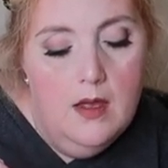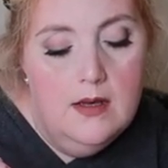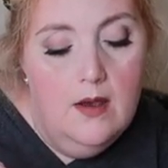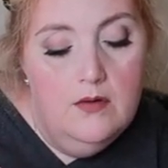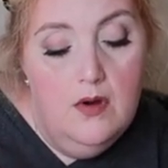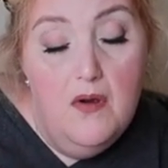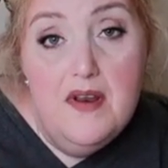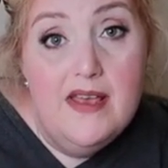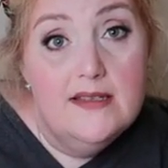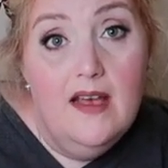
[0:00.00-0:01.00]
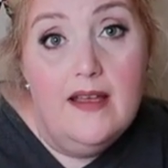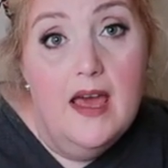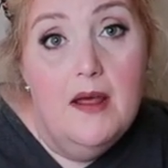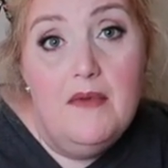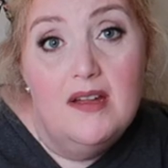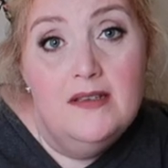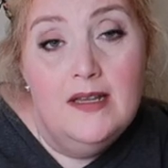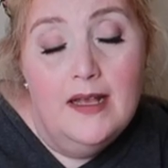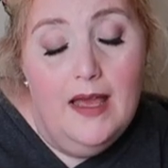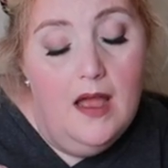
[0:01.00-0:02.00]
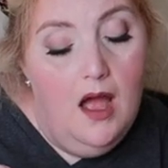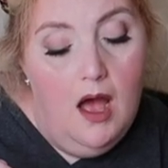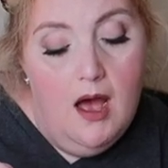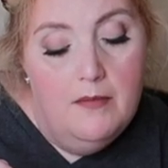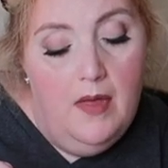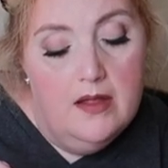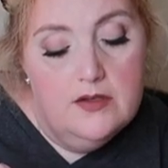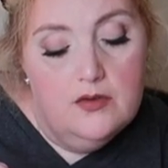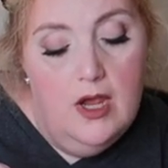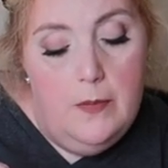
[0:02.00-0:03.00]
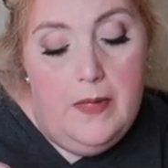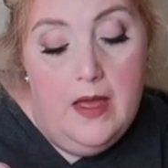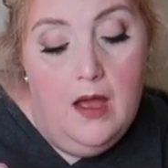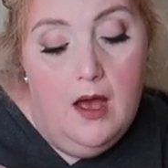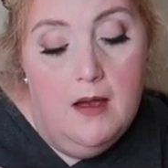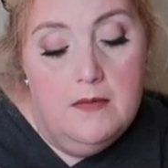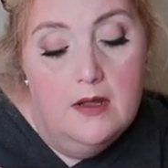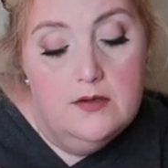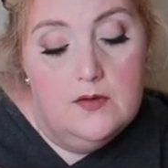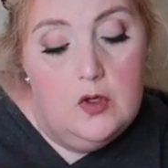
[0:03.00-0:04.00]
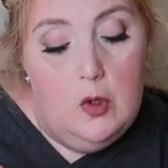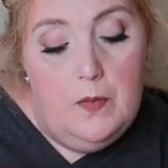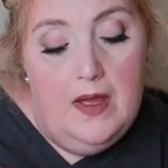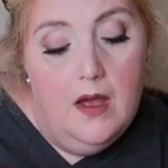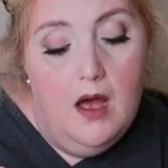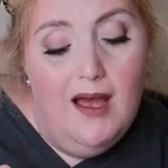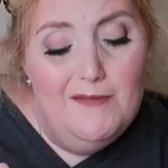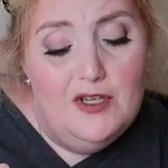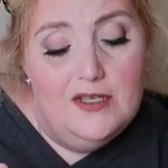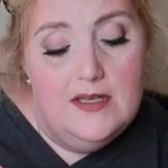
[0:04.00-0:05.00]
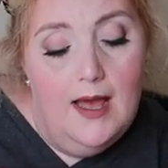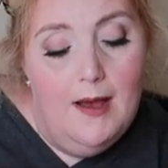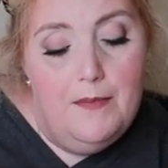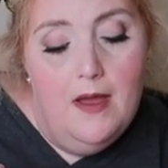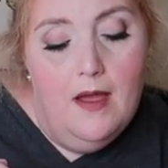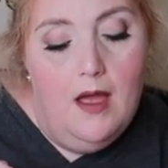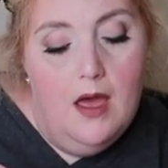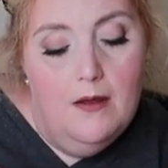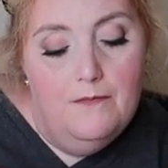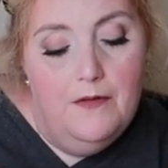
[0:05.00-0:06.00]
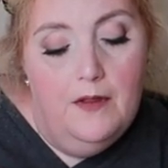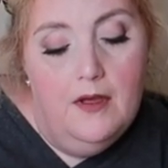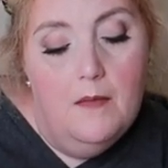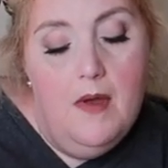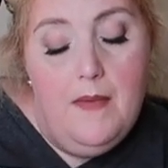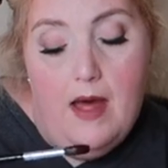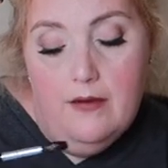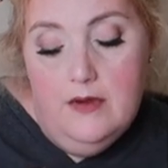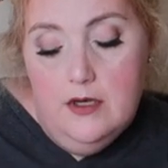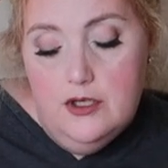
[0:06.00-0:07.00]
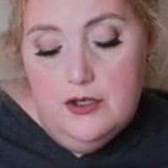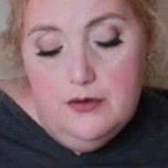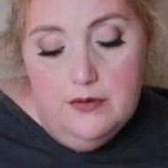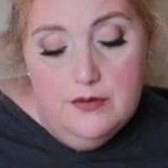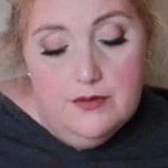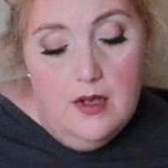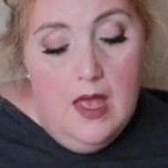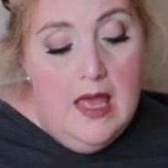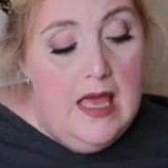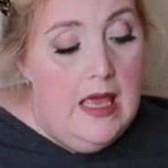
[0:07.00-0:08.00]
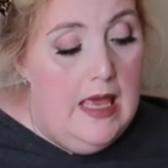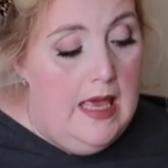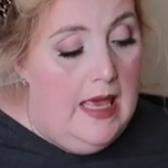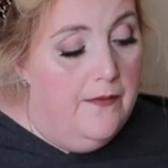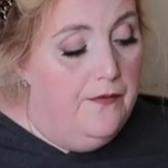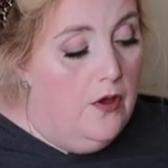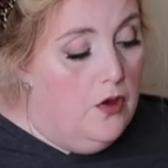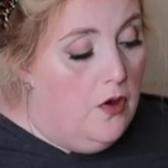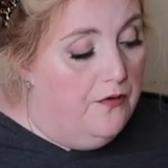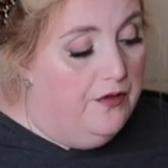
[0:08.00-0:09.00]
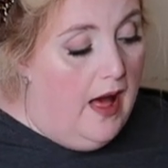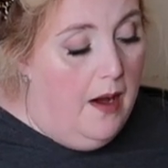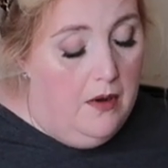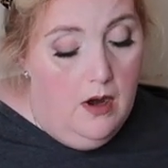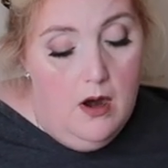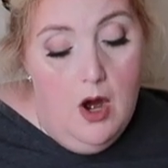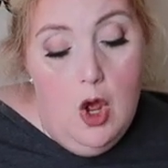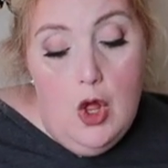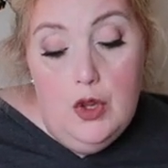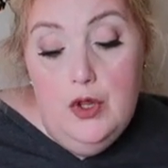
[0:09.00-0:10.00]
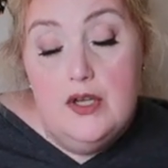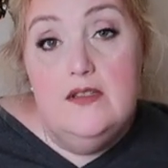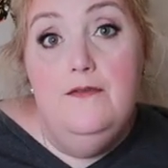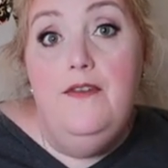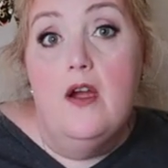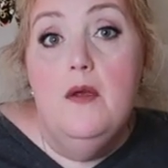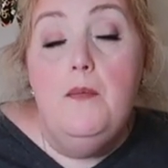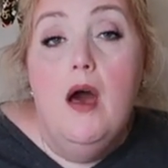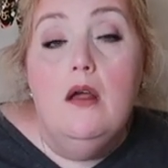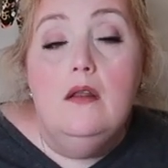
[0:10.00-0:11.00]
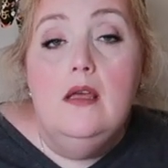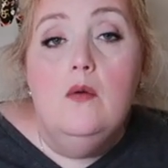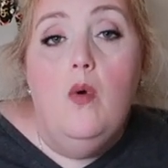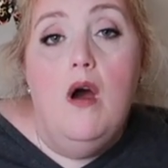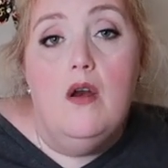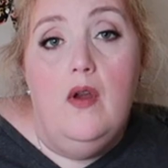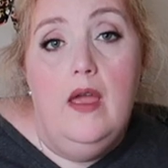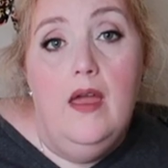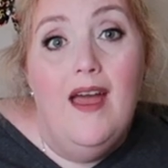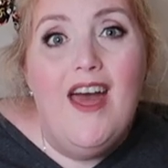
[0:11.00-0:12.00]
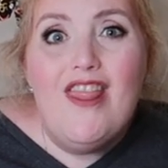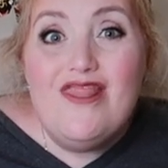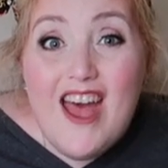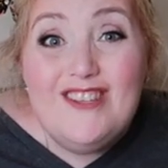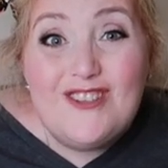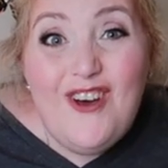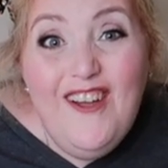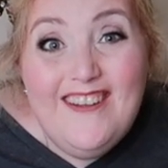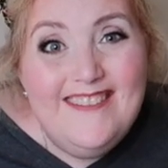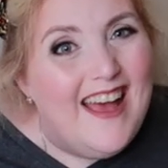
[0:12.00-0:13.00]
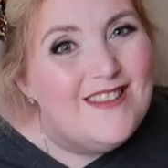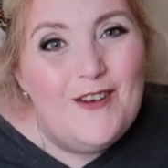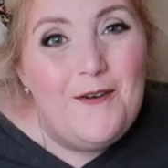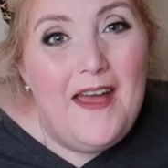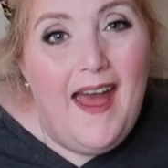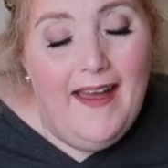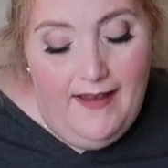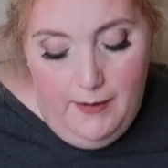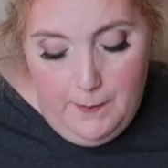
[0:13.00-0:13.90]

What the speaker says: Now notice, again, I'm not digging, I'm not scraping, I'm not scooping. I'm just tapping and I'm filling up my ballerina shoes. If your flower looks very puddly and watery, that's good, that's okay.